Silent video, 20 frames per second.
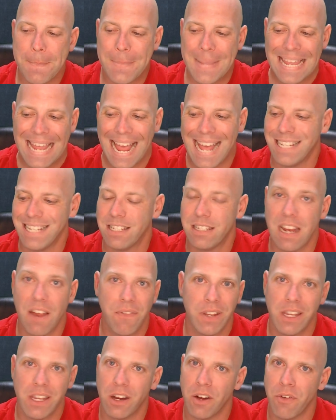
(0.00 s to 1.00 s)
yeah, it's
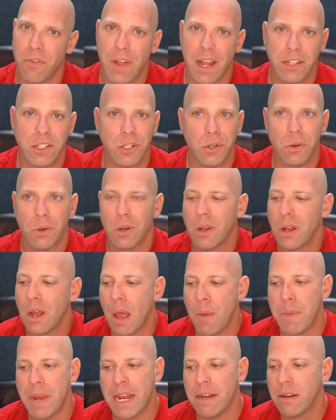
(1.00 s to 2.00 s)
definitely gonna affect you.
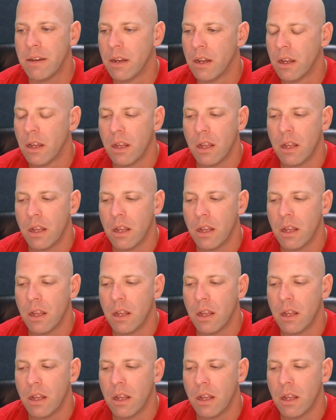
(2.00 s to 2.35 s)
I mean,